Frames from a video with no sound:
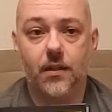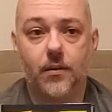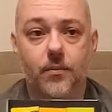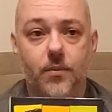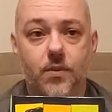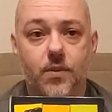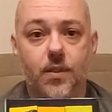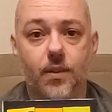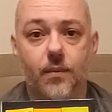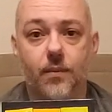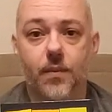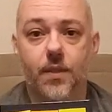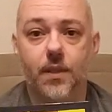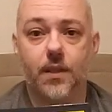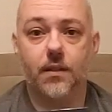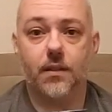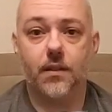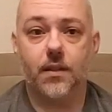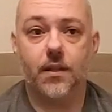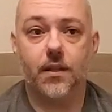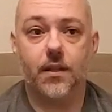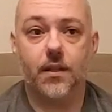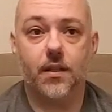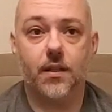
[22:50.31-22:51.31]
something
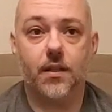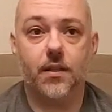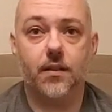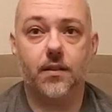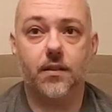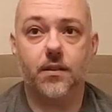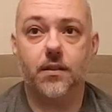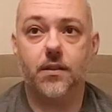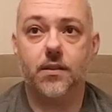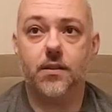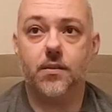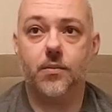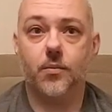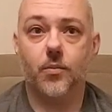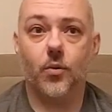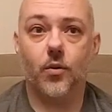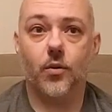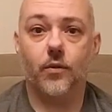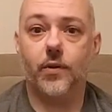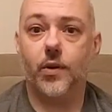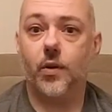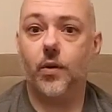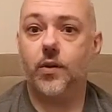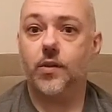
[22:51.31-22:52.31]
that is more
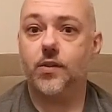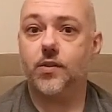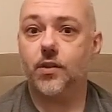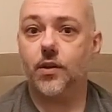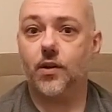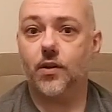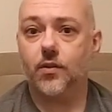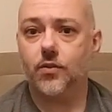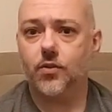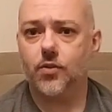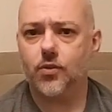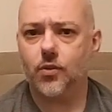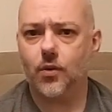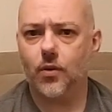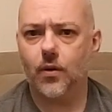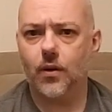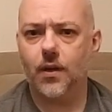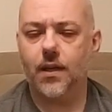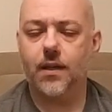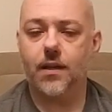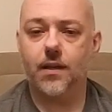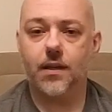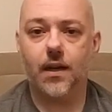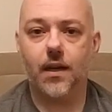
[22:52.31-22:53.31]
focused on
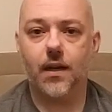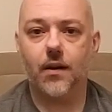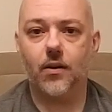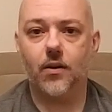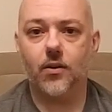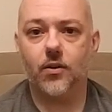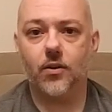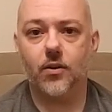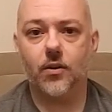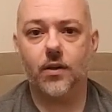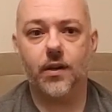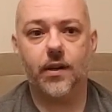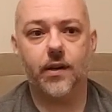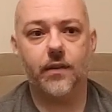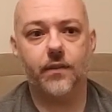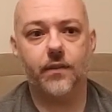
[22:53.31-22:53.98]
story and character, kind